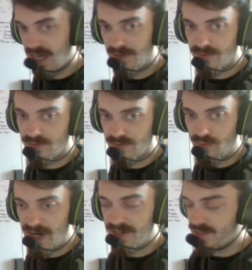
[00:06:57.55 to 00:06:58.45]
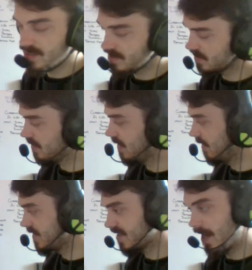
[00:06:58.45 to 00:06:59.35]
had the Raiders and uh,
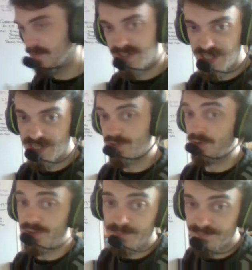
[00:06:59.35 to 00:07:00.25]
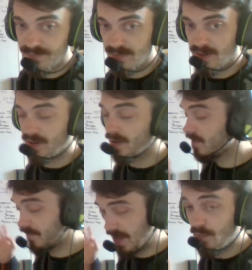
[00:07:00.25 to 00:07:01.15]
this game seesawed.
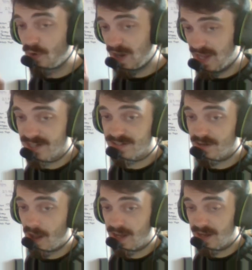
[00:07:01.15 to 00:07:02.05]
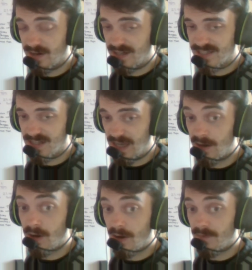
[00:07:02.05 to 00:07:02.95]
They were ahead going into the
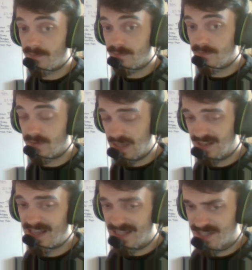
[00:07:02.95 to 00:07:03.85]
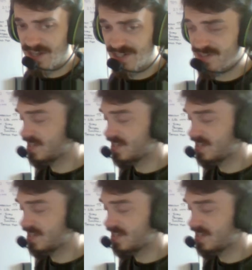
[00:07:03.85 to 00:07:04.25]
last half, last stage of the